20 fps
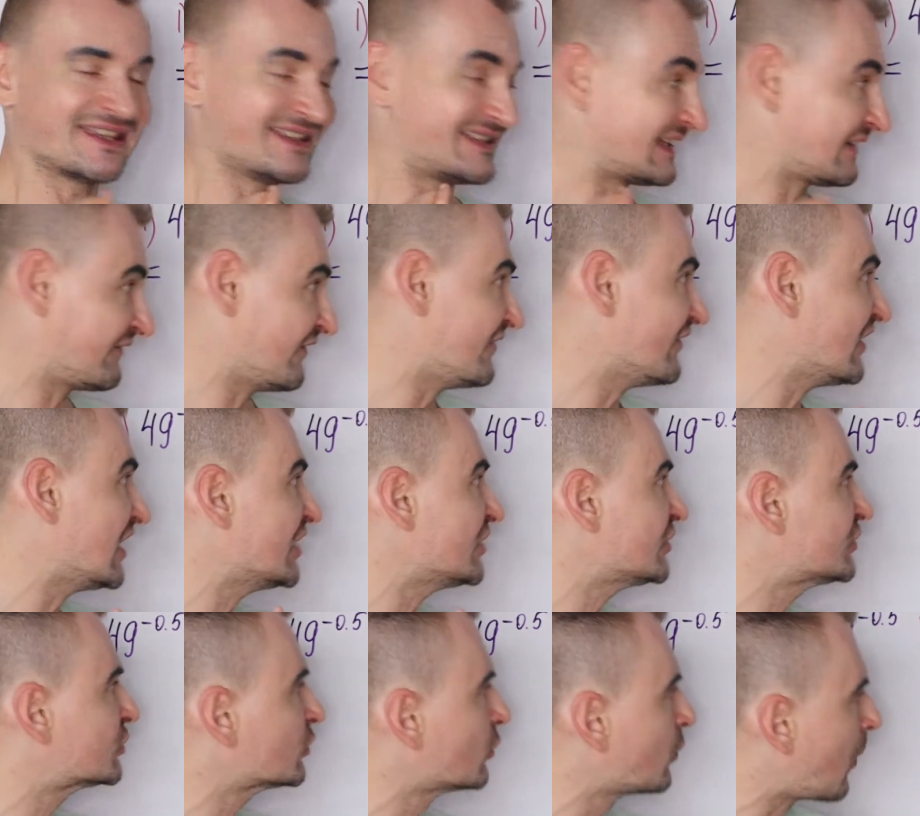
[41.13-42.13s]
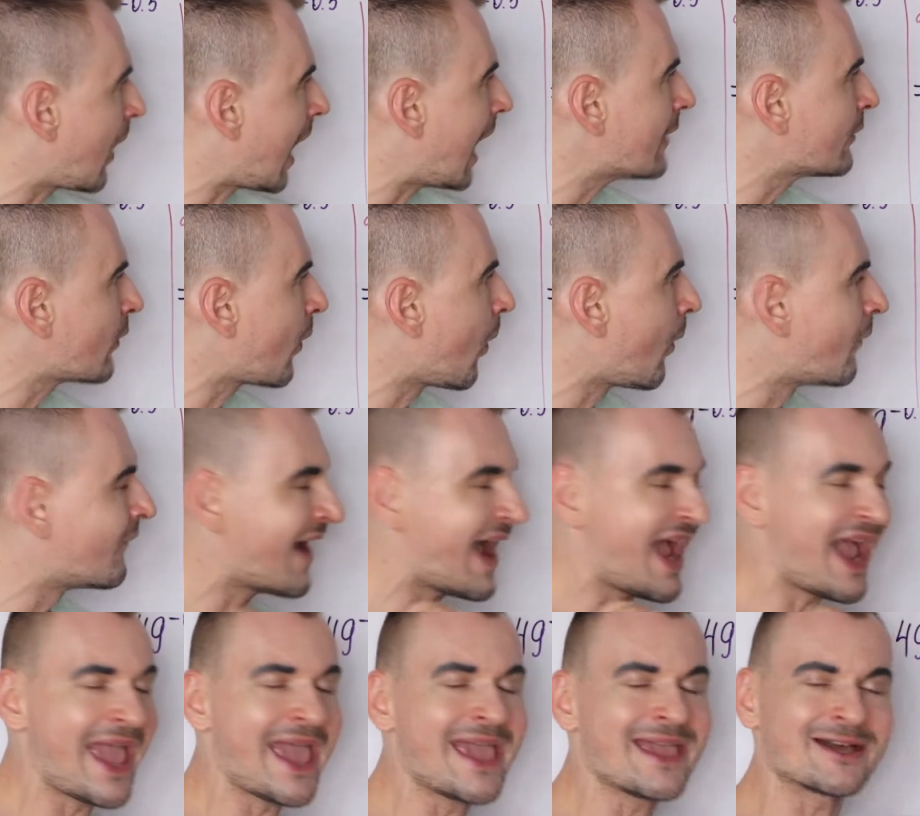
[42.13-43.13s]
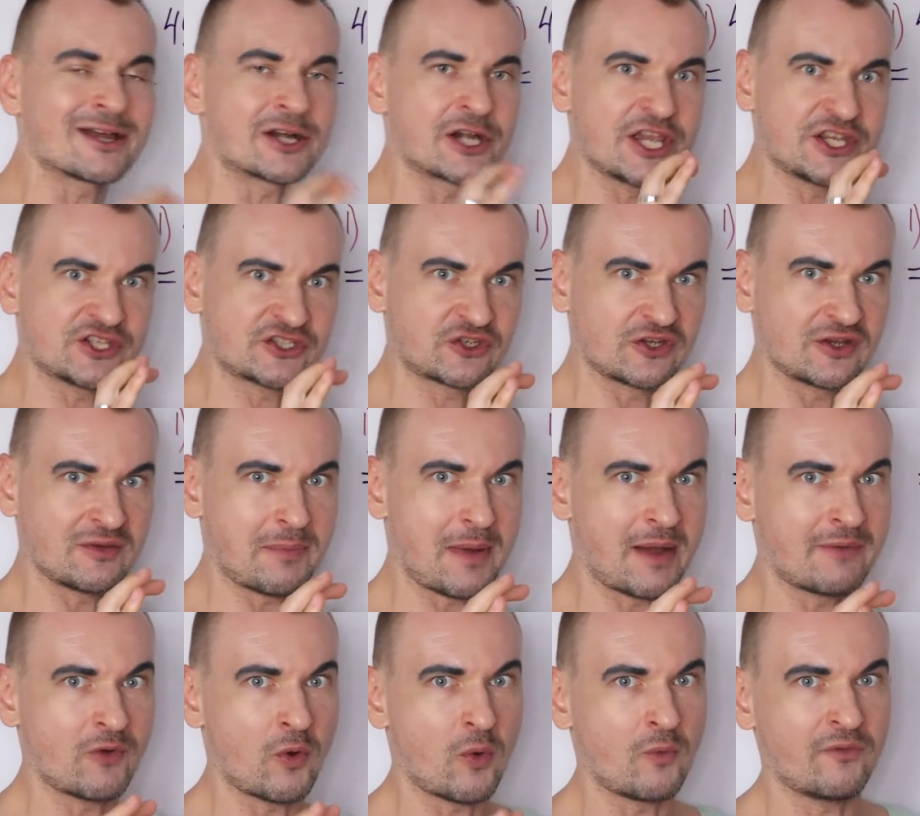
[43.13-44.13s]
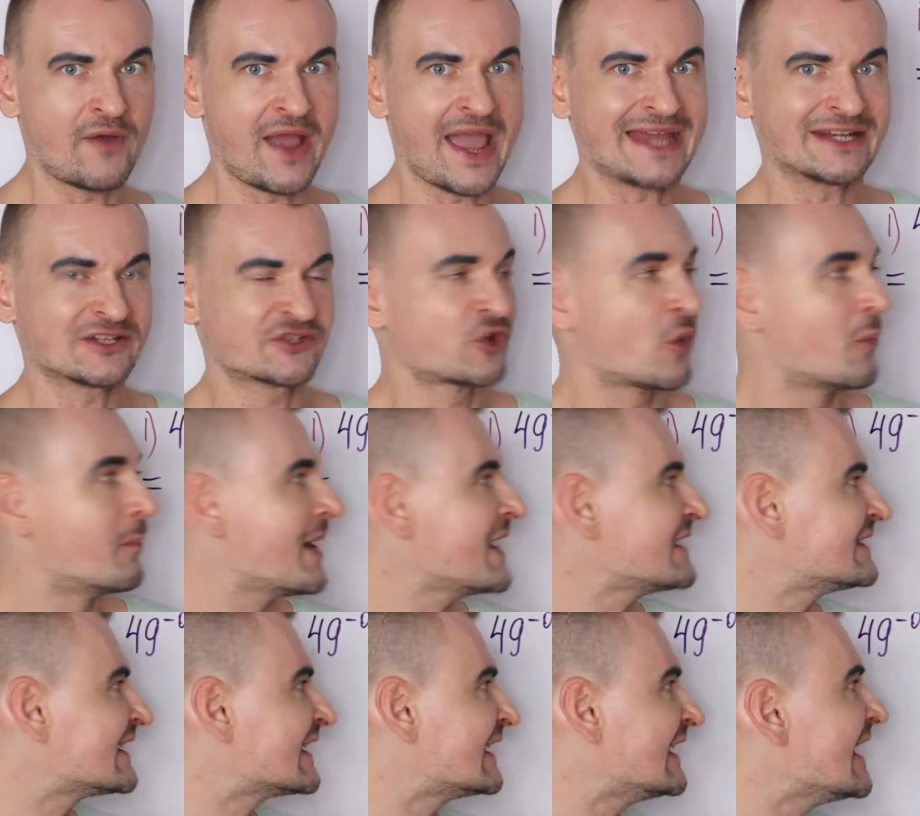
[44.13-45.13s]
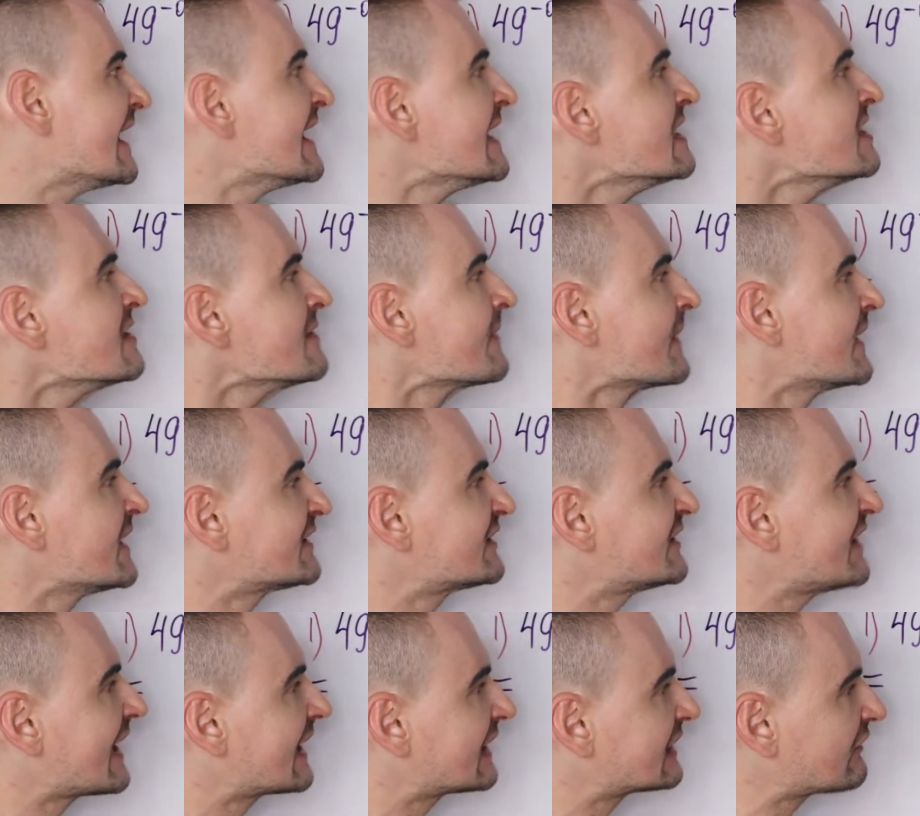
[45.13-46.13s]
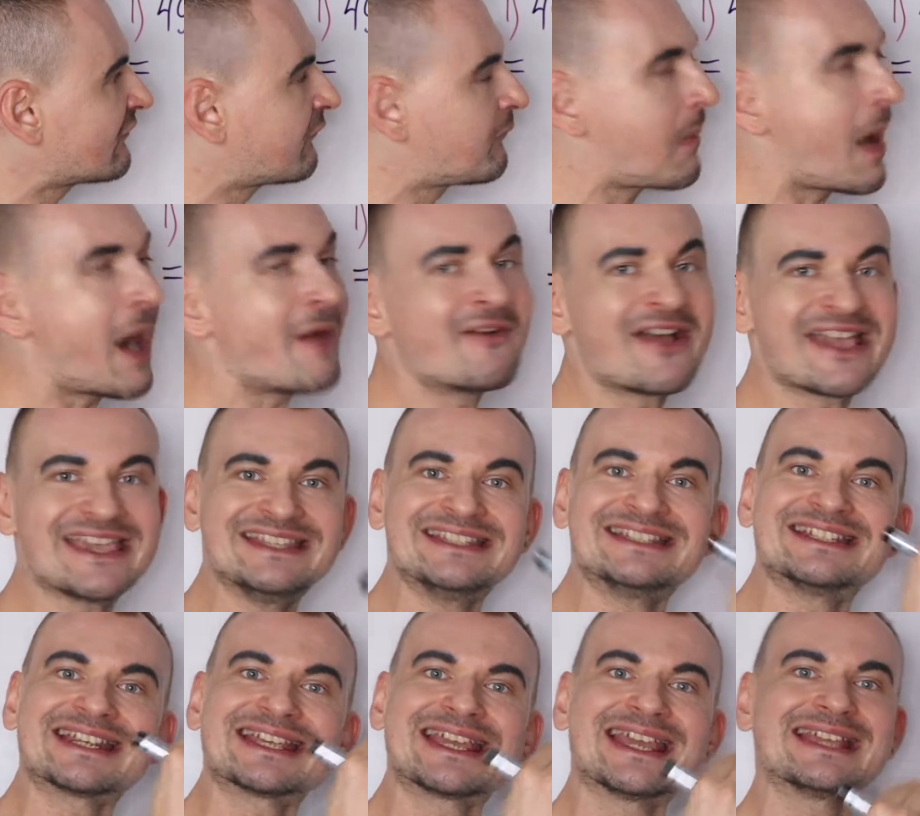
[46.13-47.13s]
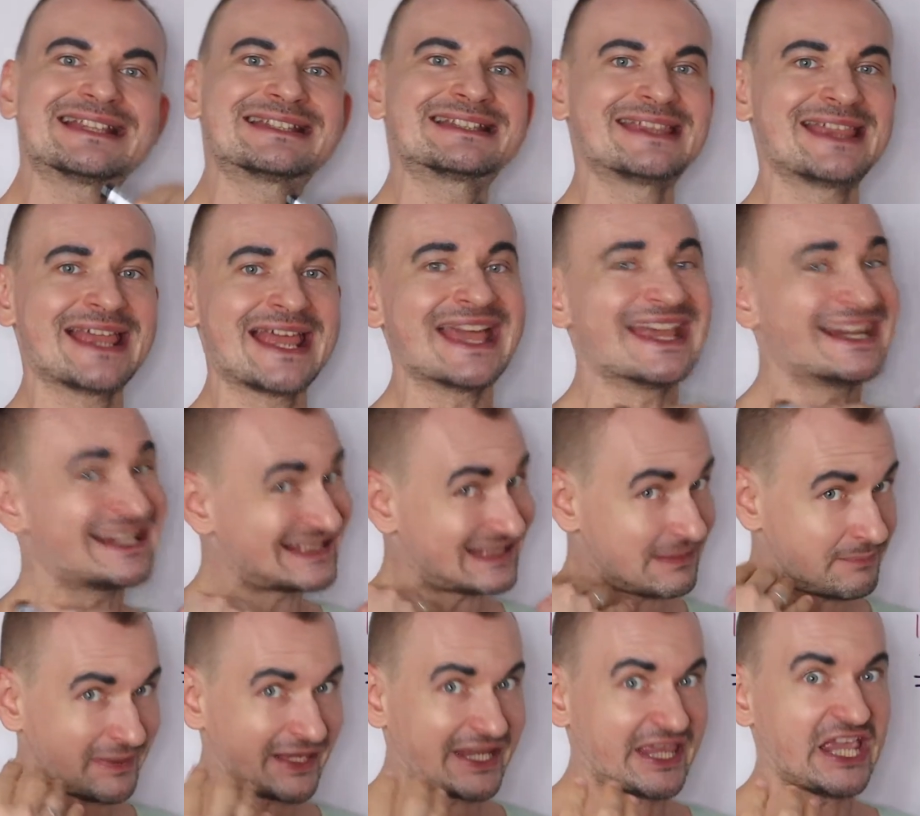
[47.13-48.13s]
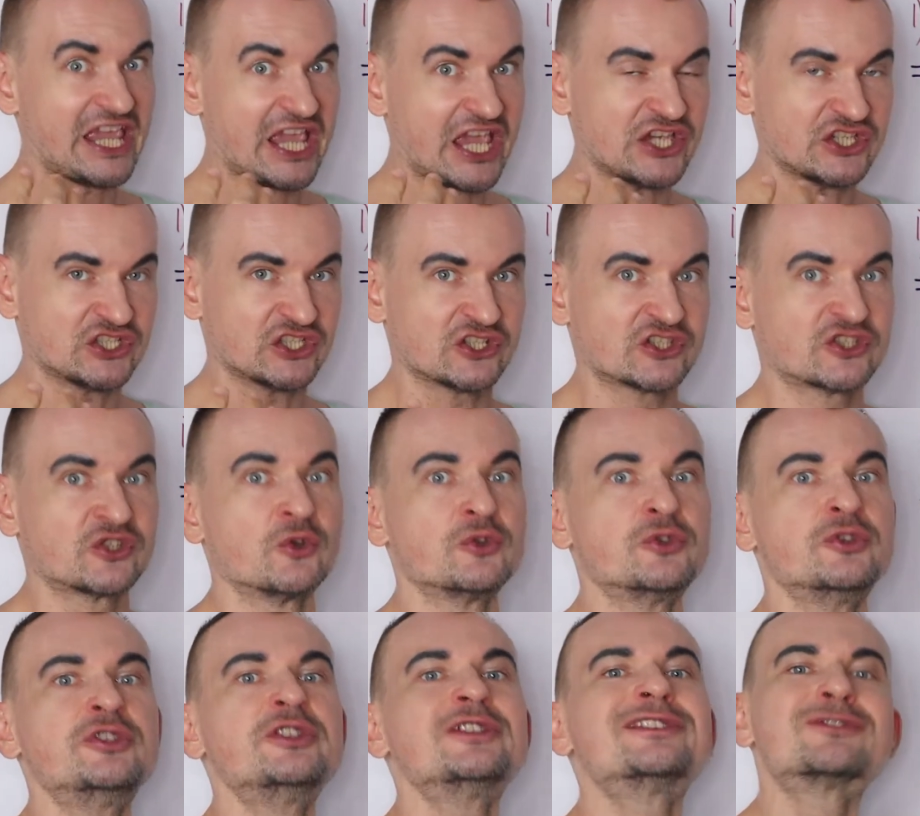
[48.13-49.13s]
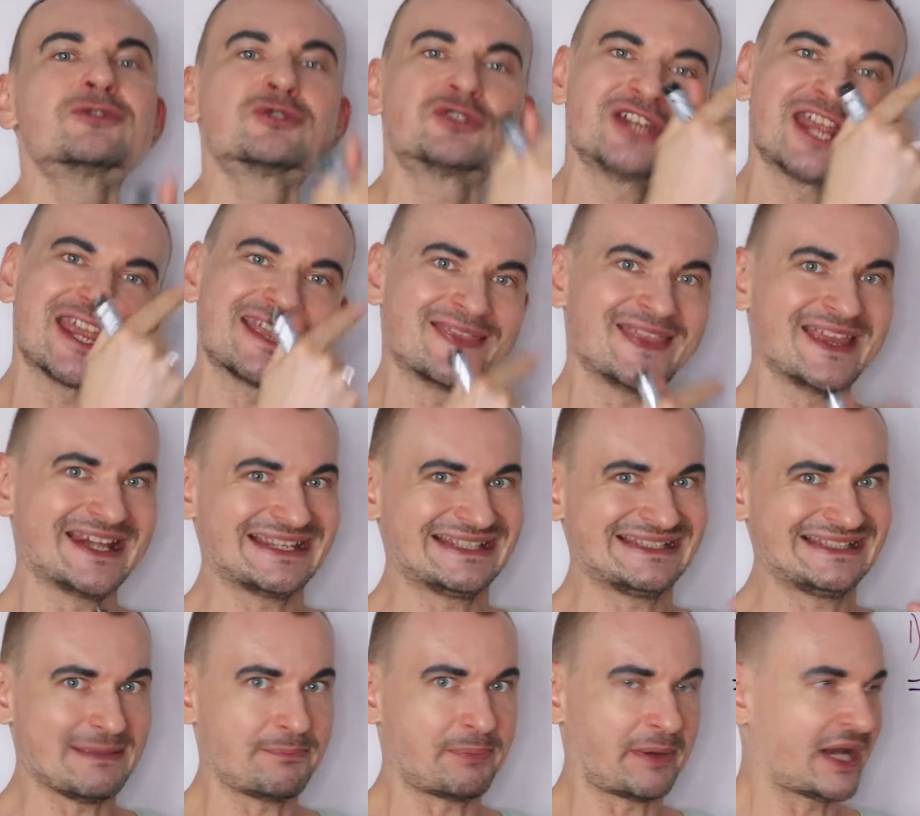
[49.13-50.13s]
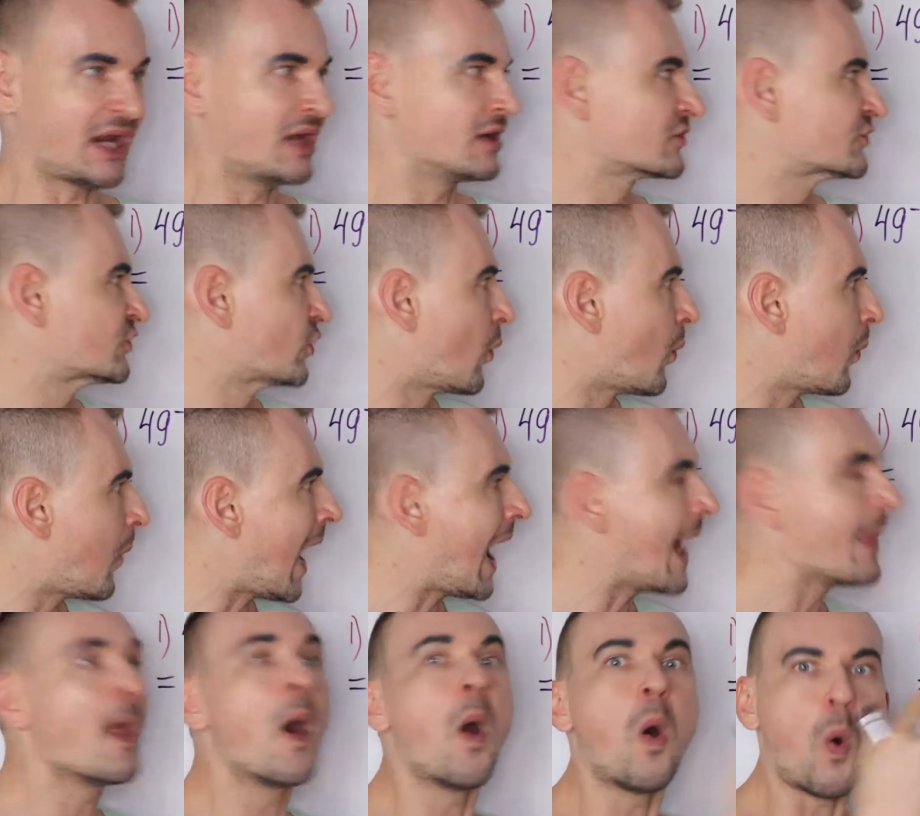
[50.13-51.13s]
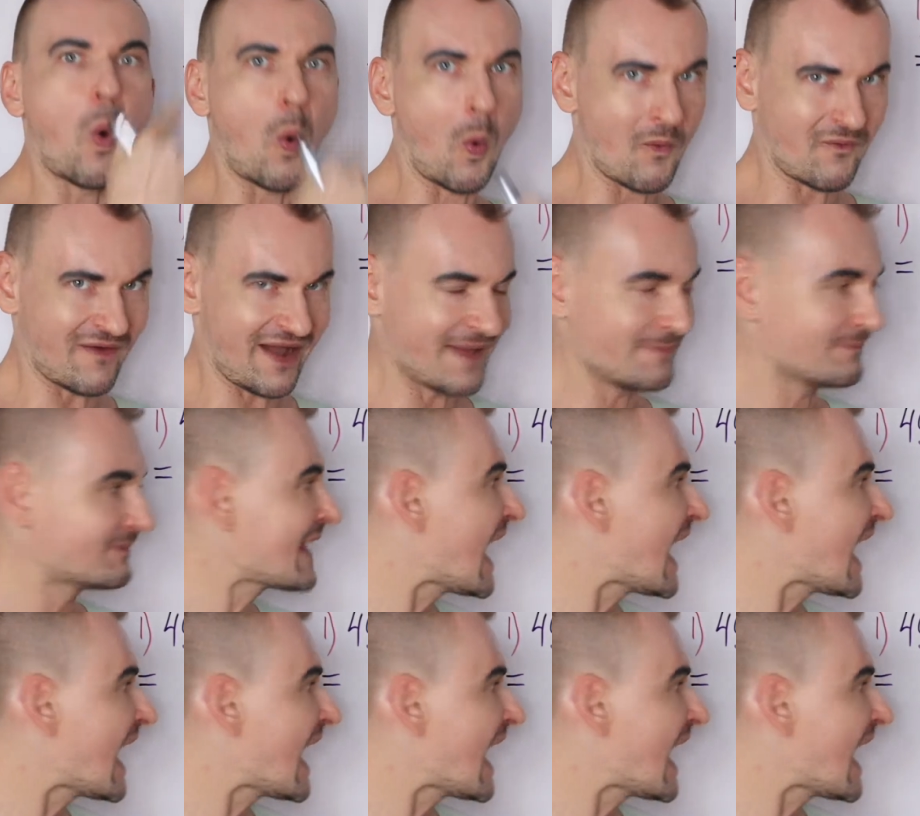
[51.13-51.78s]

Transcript: It's equivalent to 1 over a raised to the power of n. So basically, this negative power indicates the reciprocation. So you need to take the reciprocal, so 1 over.